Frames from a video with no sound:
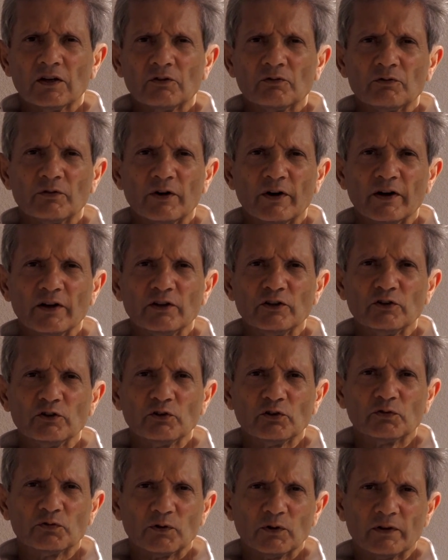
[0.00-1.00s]
Very
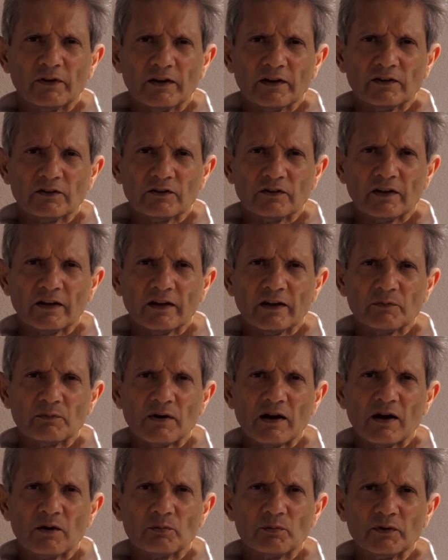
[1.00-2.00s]
useful thing to think
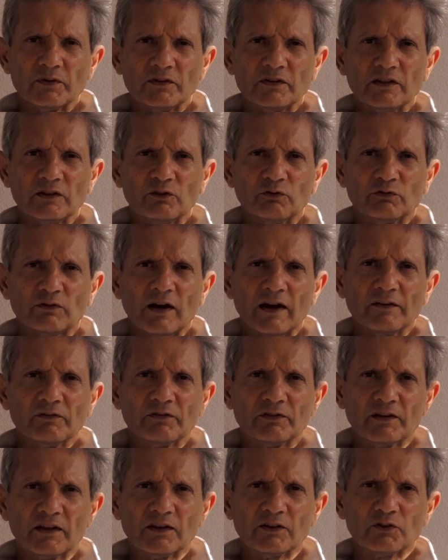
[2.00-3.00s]
about. These 5
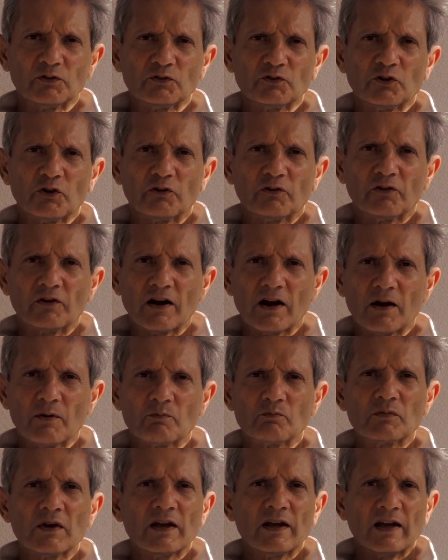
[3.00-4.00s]
things of John Rahm
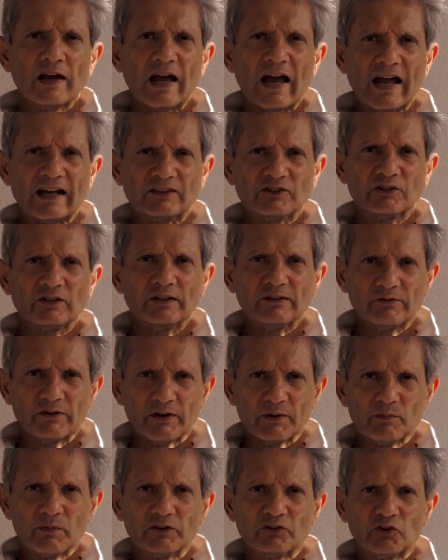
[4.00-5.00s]
actually
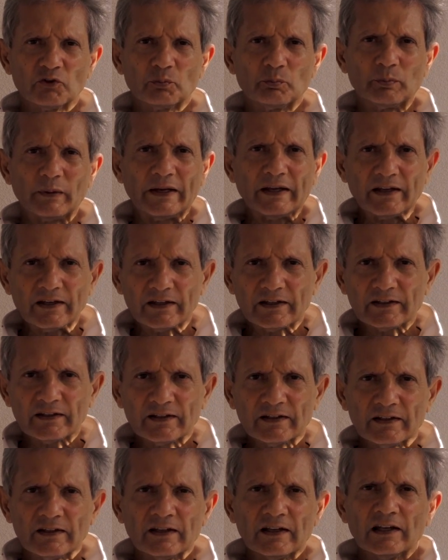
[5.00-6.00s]
very much speak
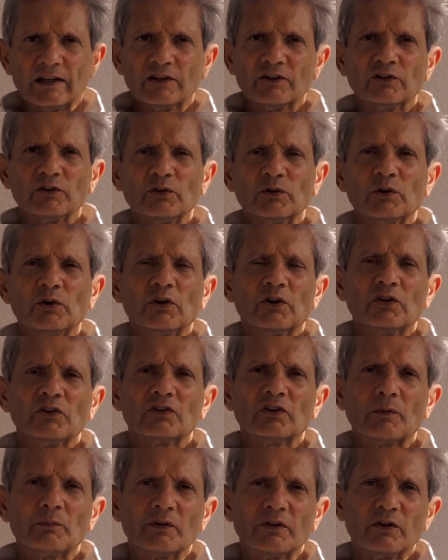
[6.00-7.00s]
to
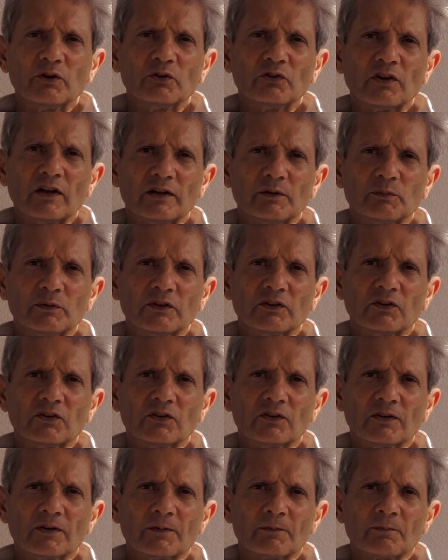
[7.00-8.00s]
some of those elements.